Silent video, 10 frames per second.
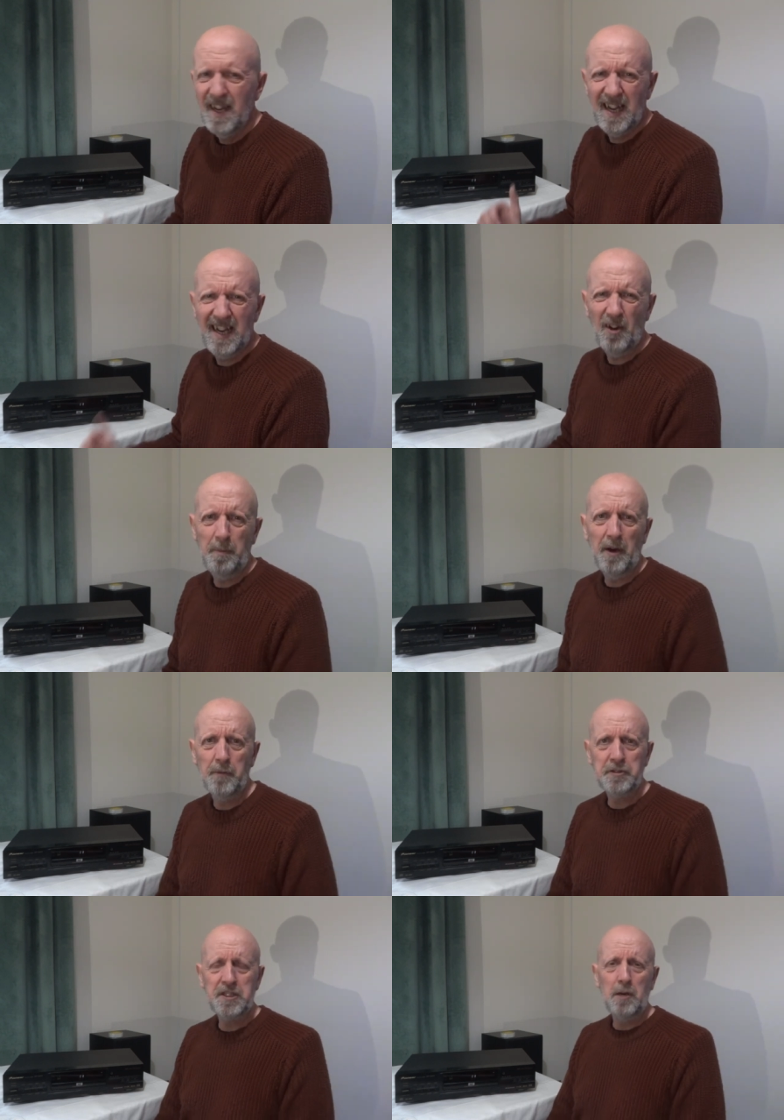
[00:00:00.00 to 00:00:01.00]
A little bit
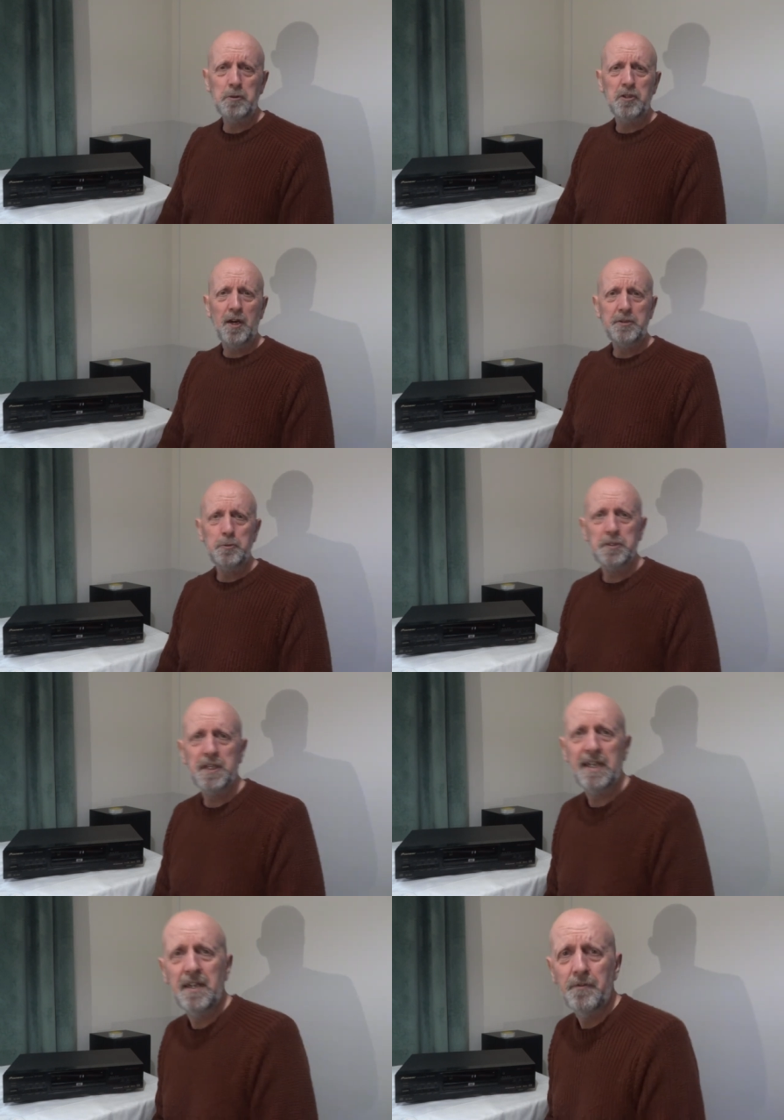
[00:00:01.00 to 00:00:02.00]
on the slow side, you would
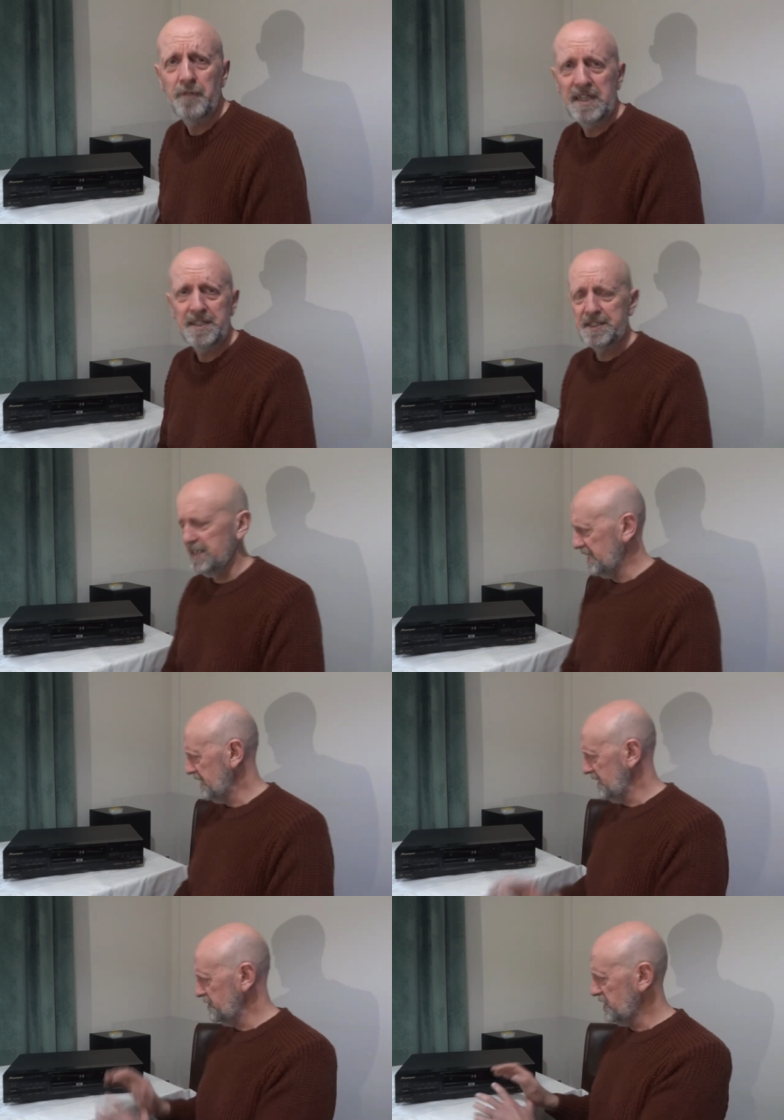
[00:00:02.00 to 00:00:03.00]
say, reading the C
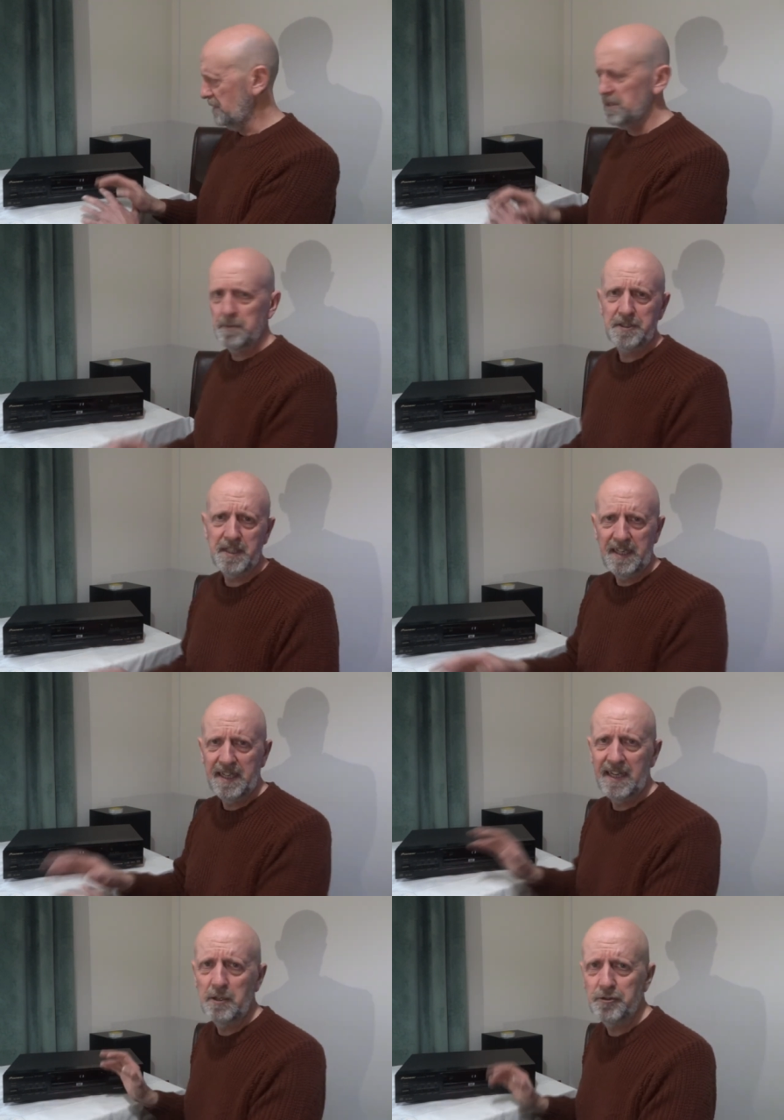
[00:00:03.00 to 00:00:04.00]
D. It just comes up with C
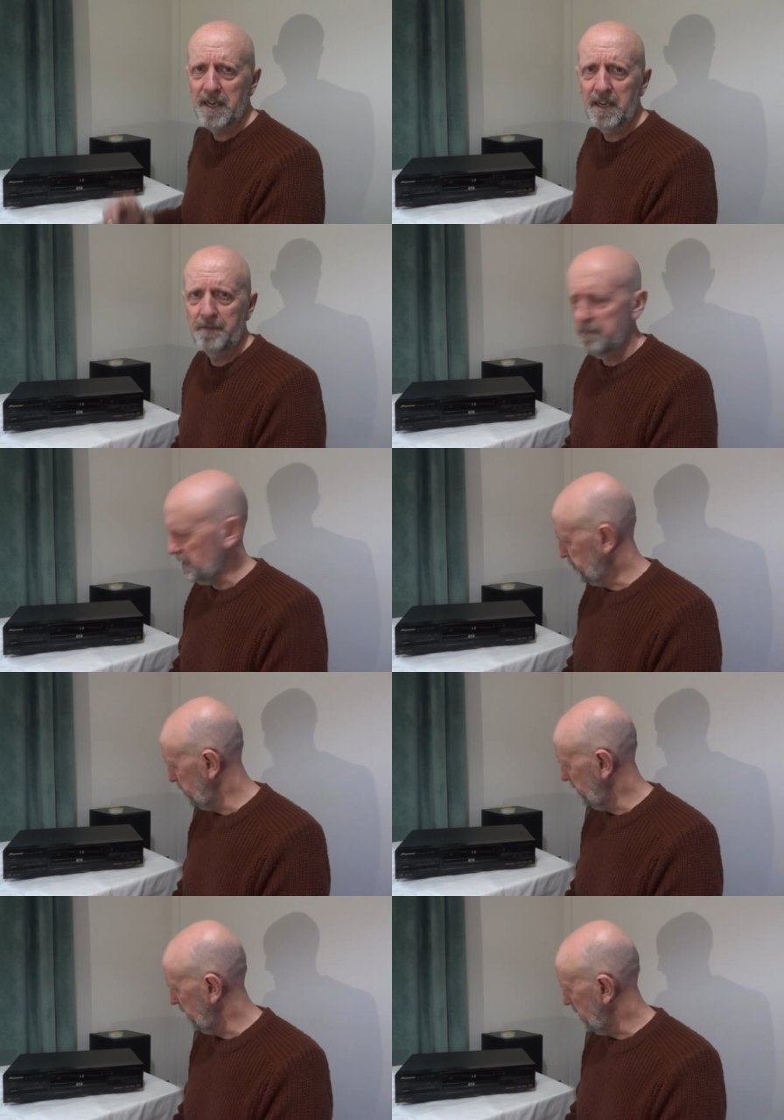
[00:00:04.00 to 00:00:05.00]
D, no track
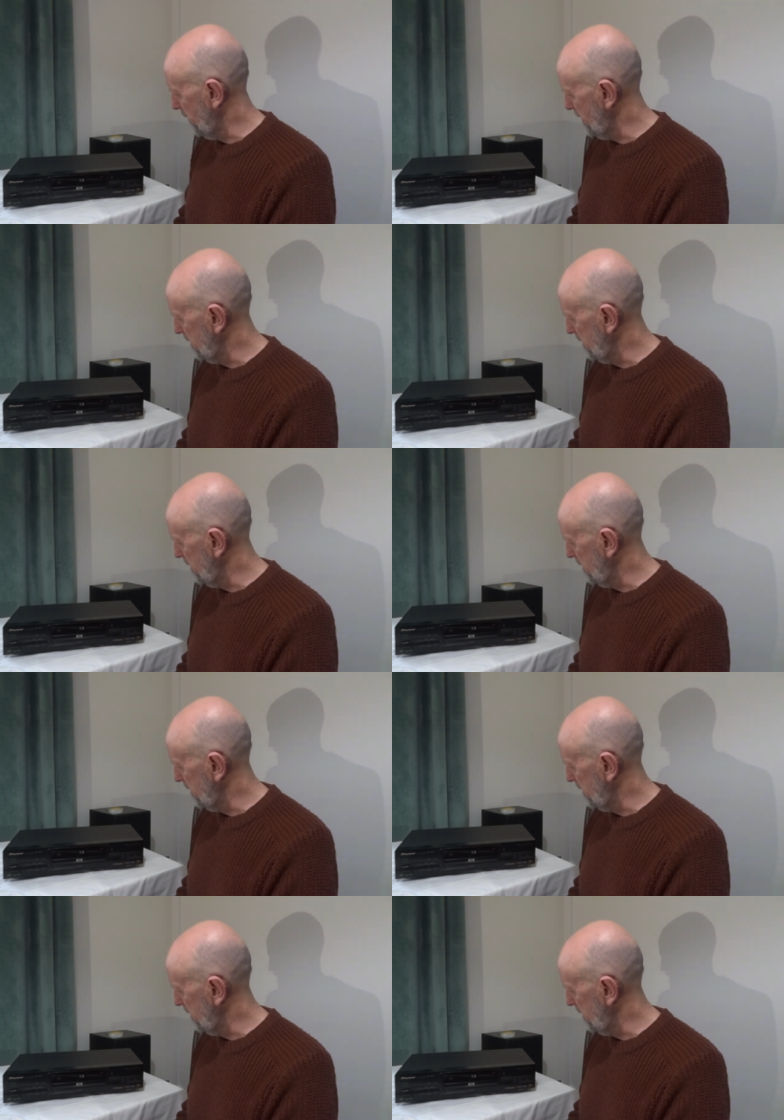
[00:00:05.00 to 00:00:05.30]
information or anything like